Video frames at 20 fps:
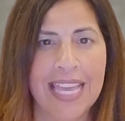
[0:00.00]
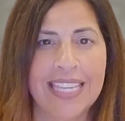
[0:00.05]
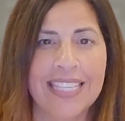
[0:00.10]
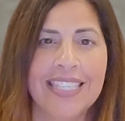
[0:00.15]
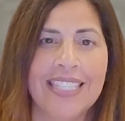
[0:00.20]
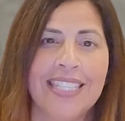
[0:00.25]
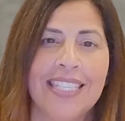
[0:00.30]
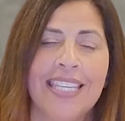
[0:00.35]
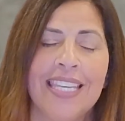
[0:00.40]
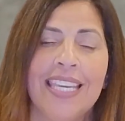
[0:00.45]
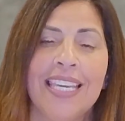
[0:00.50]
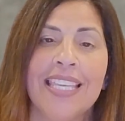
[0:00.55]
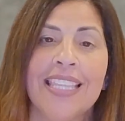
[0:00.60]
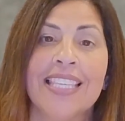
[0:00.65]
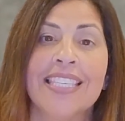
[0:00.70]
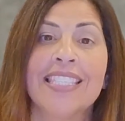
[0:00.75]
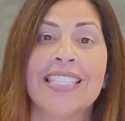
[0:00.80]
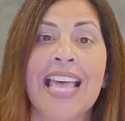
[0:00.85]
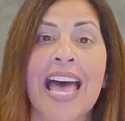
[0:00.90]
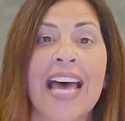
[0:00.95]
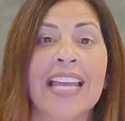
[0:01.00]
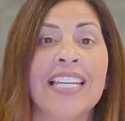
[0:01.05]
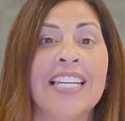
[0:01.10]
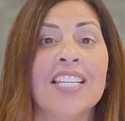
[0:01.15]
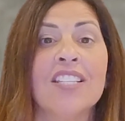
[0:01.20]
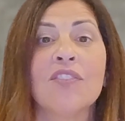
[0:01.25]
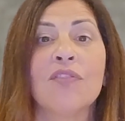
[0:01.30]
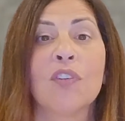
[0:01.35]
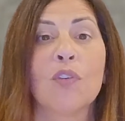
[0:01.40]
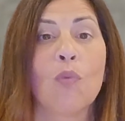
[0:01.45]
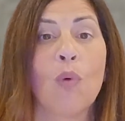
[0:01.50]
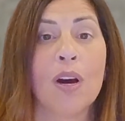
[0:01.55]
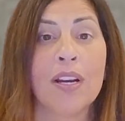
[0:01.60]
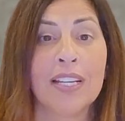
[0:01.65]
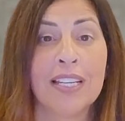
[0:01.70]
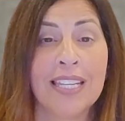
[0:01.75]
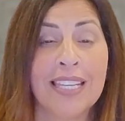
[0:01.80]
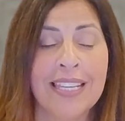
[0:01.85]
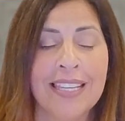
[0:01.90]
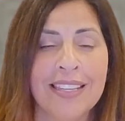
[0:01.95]
seeing the sadness for what
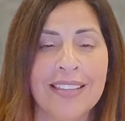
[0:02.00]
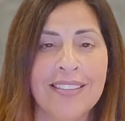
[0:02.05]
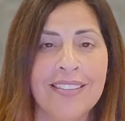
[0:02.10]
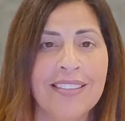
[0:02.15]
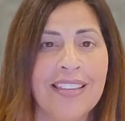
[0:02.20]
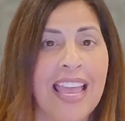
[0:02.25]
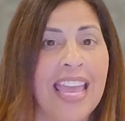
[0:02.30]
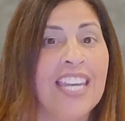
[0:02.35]
it is,